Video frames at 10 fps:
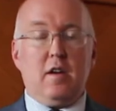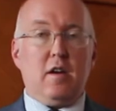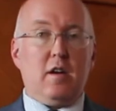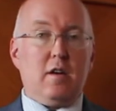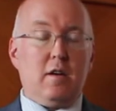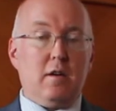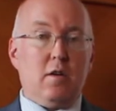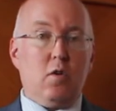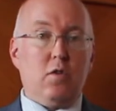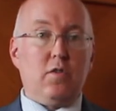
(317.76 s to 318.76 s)

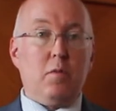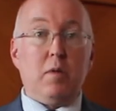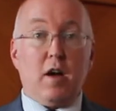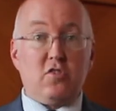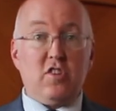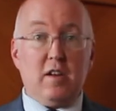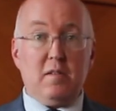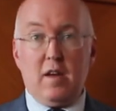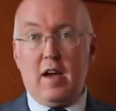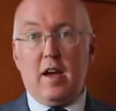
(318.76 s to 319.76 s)
also
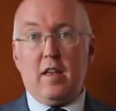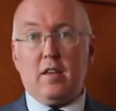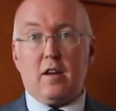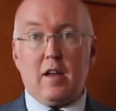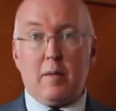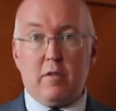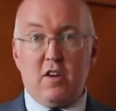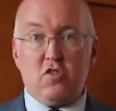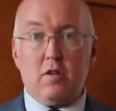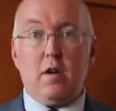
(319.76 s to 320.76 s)
blockchain and the
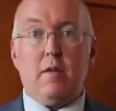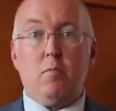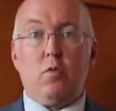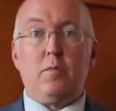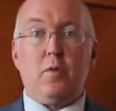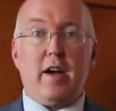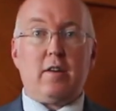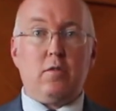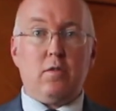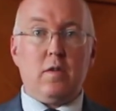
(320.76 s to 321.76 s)
collaboration of multiple
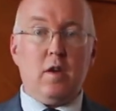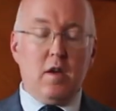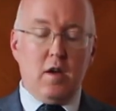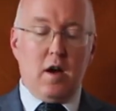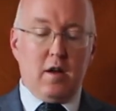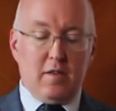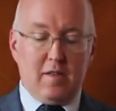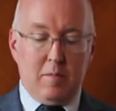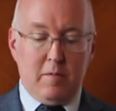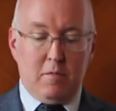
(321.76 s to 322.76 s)
actors on the
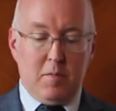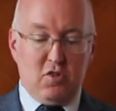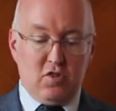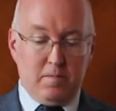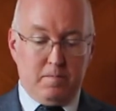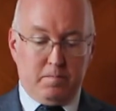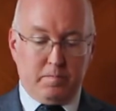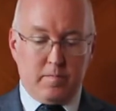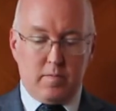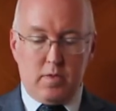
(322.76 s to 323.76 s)
same information.
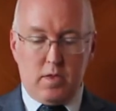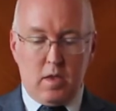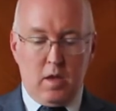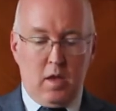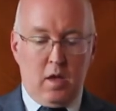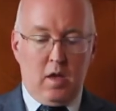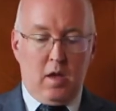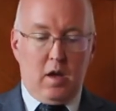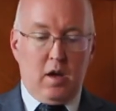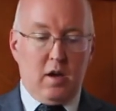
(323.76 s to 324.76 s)

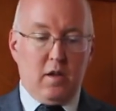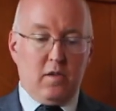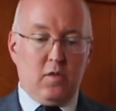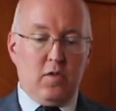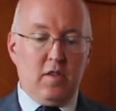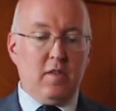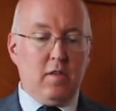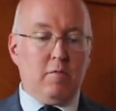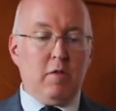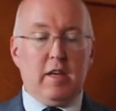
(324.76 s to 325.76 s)
So this
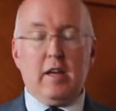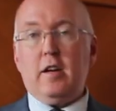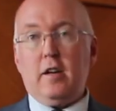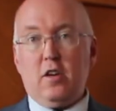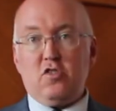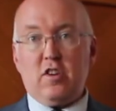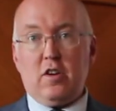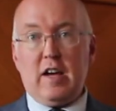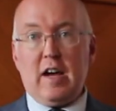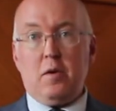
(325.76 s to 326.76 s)
is really, in a nutshell,
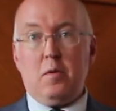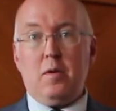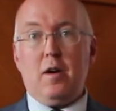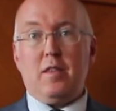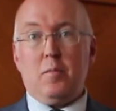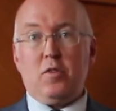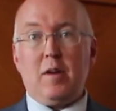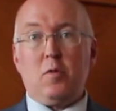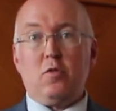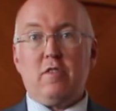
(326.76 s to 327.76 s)
how the
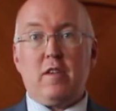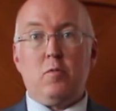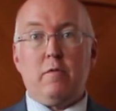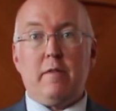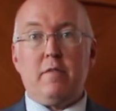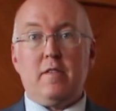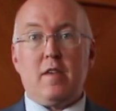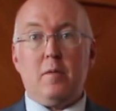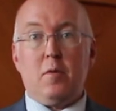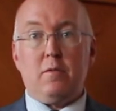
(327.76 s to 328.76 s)
multimodal transport reference
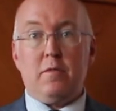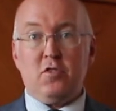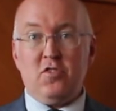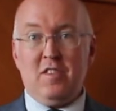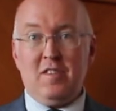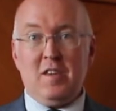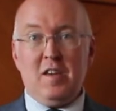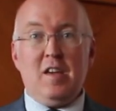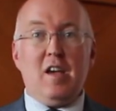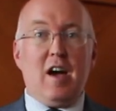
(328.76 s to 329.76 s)
data model functions.
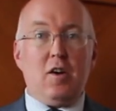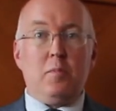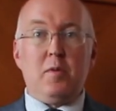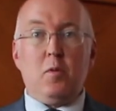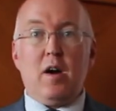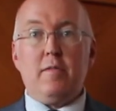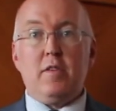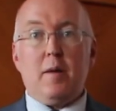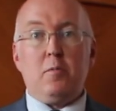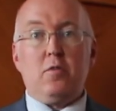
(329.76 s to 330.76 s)
I hope that we'll have the
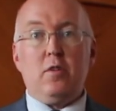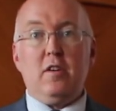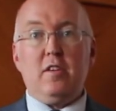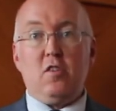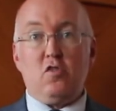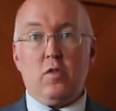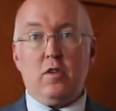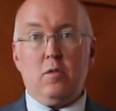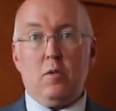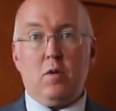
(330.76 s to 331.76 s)
opportunity to join
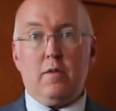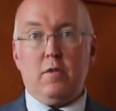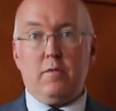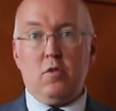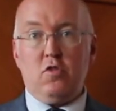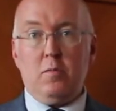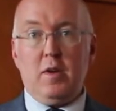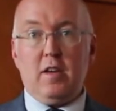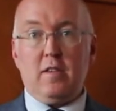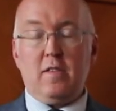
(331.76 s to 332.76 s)
you at one of your future
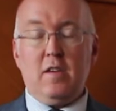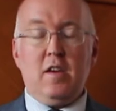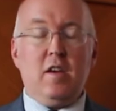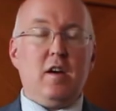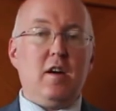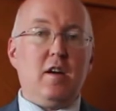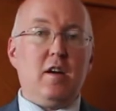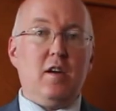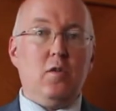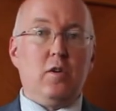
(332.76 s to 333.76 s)
meetings
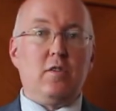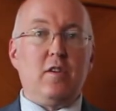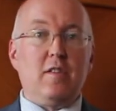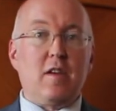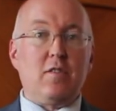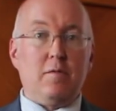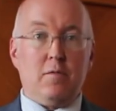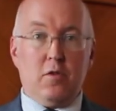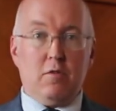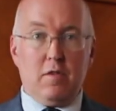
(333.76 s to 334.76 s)
in order to discuss it
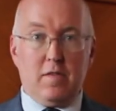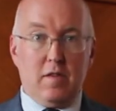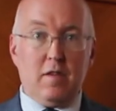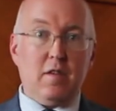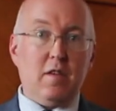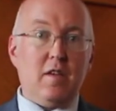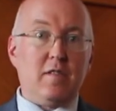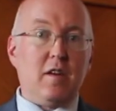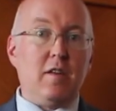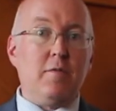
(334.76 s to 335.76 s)
further and
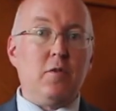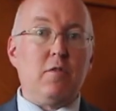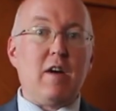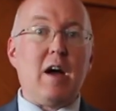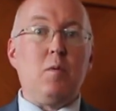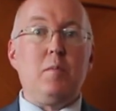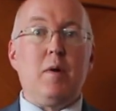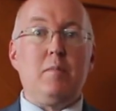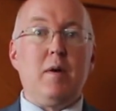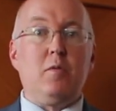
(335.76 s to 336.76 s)
study further how we
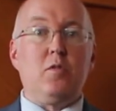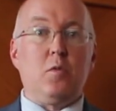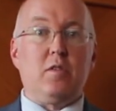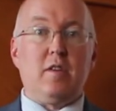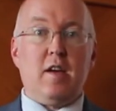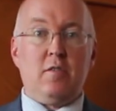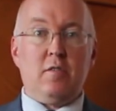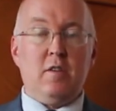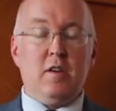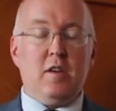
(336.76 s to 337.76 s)
might be able to work
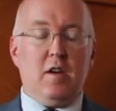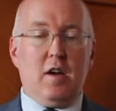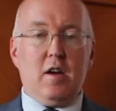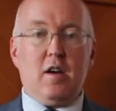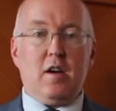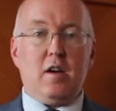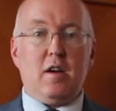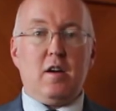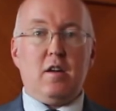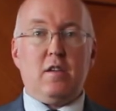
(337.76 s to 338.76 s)
together
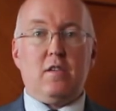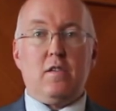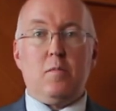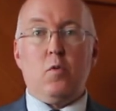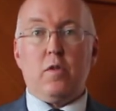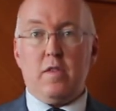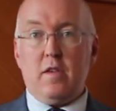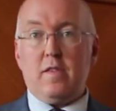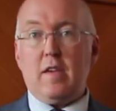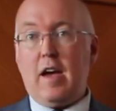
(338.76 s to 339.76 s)
to support
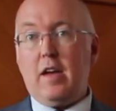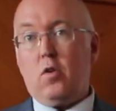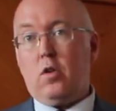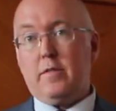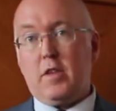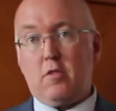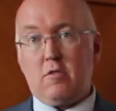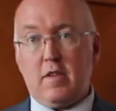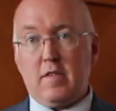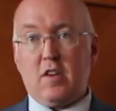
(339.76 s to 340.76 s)
this and all of the other
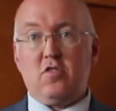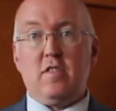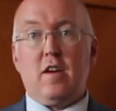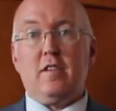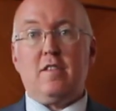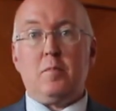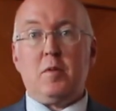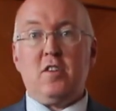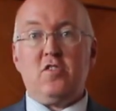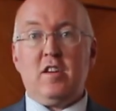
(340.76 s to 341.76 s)
transactions on the
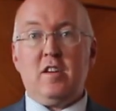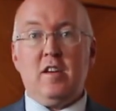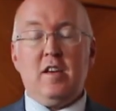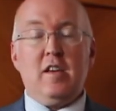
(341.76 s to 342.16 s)
supply chain.